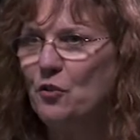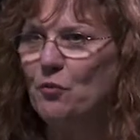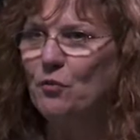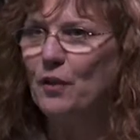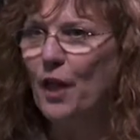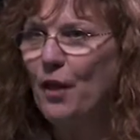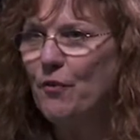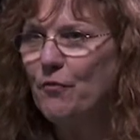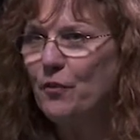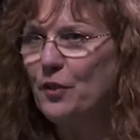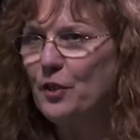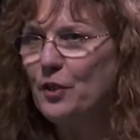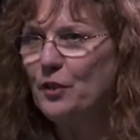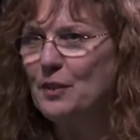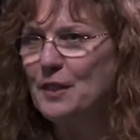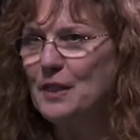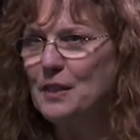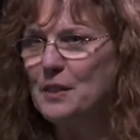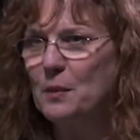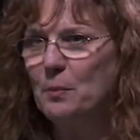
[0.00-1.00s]
your love for your
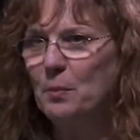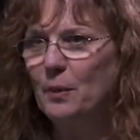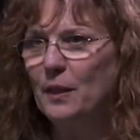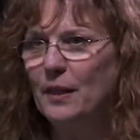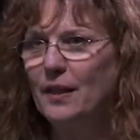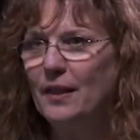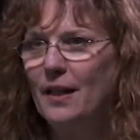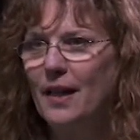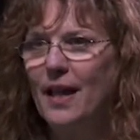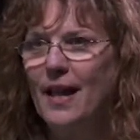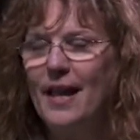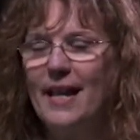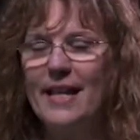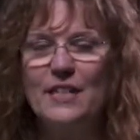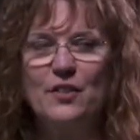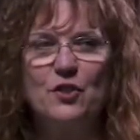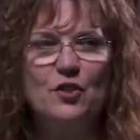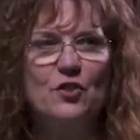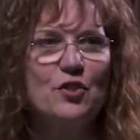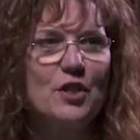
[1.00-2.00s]
discipline
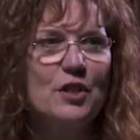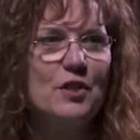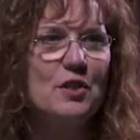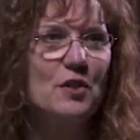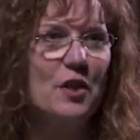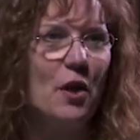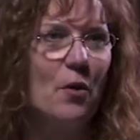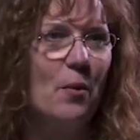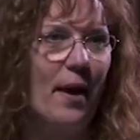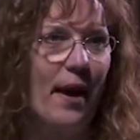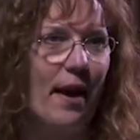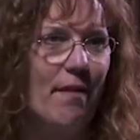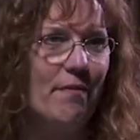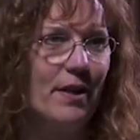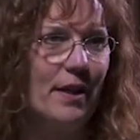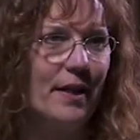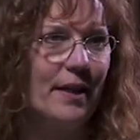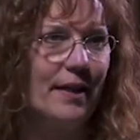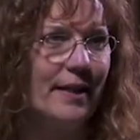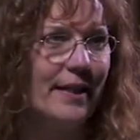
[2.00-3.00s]
is just so
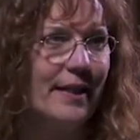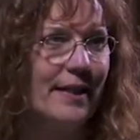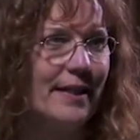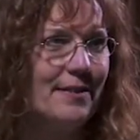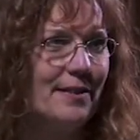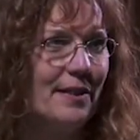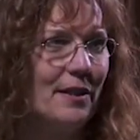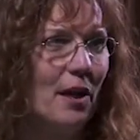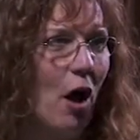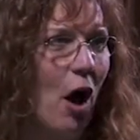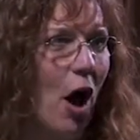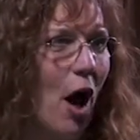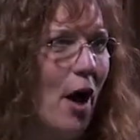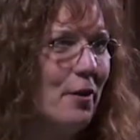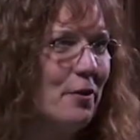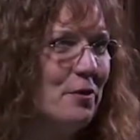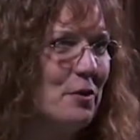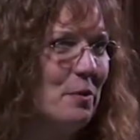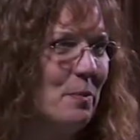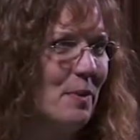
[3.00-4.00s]
evident, and it's an
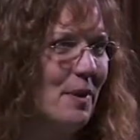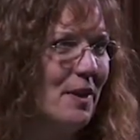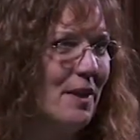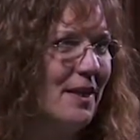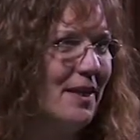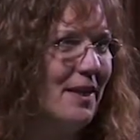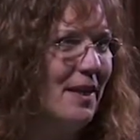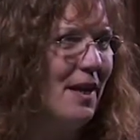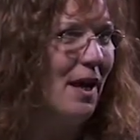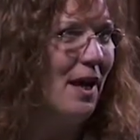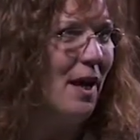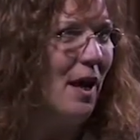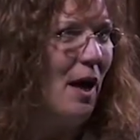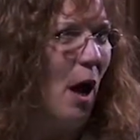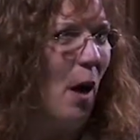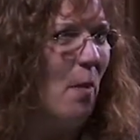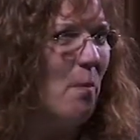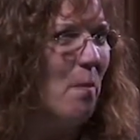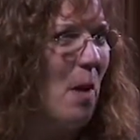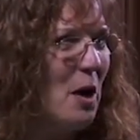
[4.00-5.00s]
honor to be
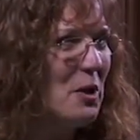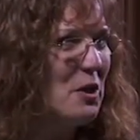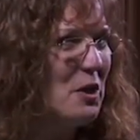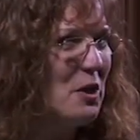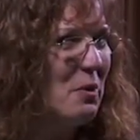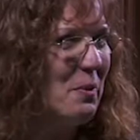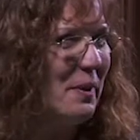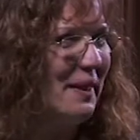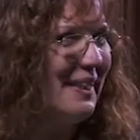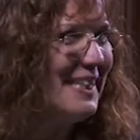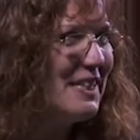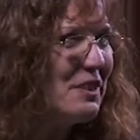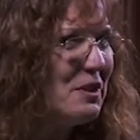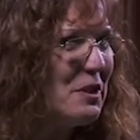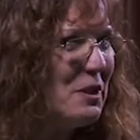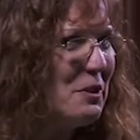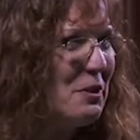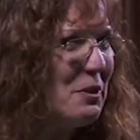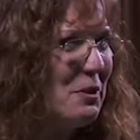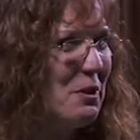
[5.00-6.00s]
among you and
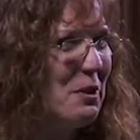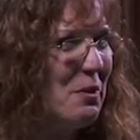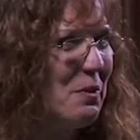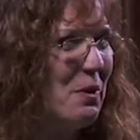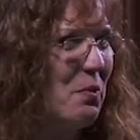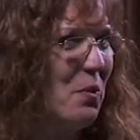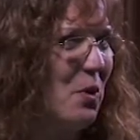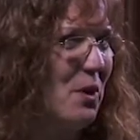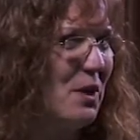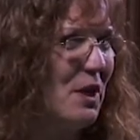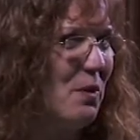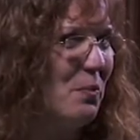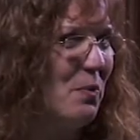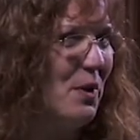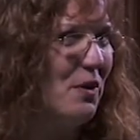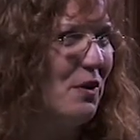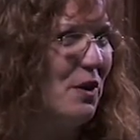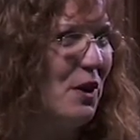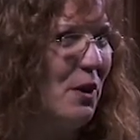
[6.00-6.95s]
listening to you and working with